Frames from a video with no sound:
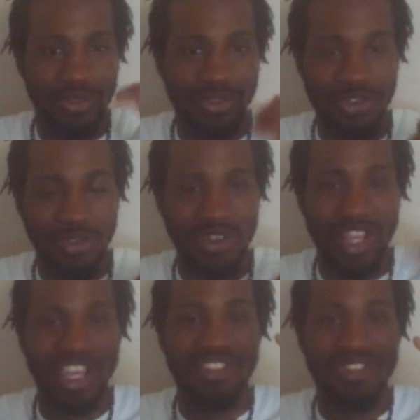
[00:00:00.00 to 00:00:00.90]
certain
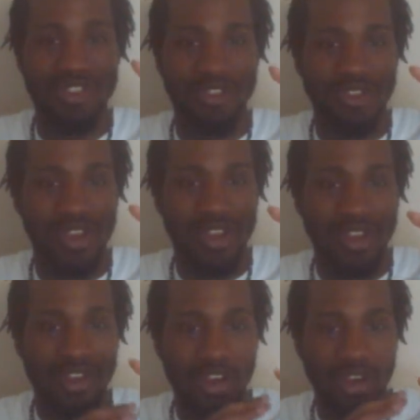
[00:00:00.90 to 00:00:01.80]
ages
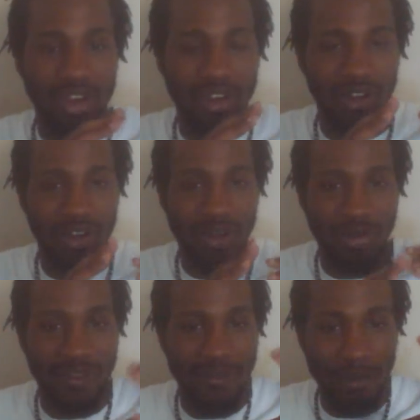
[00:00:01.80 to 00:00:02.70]

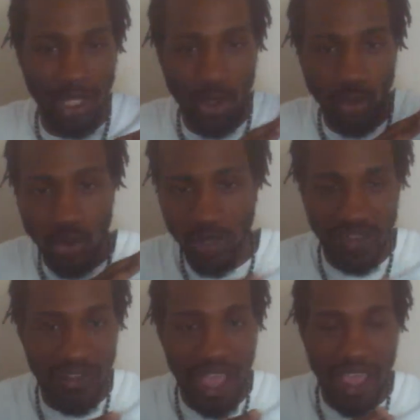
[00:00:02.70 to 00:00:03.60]
below
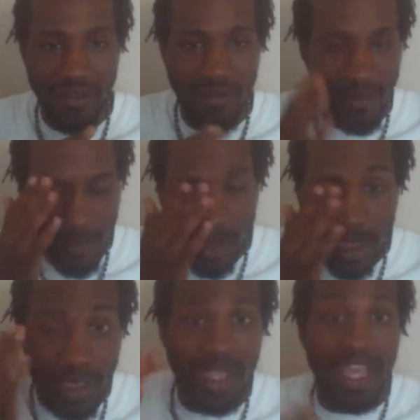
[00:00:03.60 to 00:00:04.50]
25.
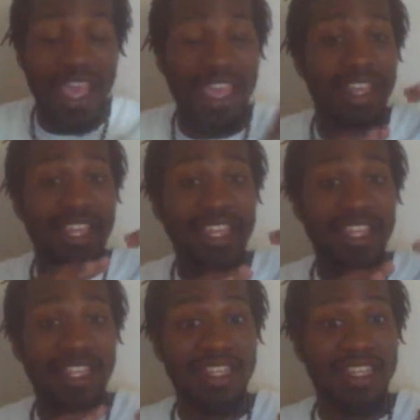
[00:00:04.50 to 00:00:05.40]
And
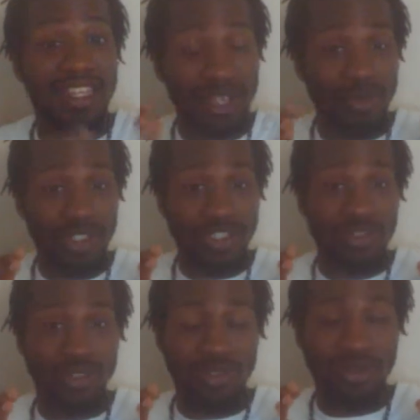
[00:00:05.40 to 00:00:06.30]
he was,
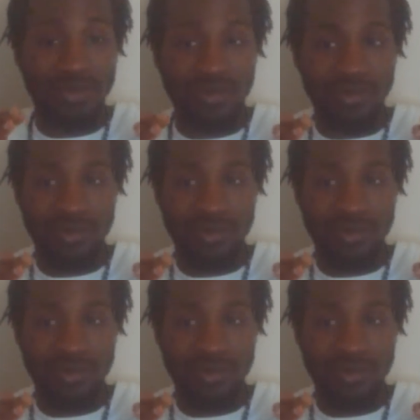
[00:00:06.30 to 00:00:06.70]
you know,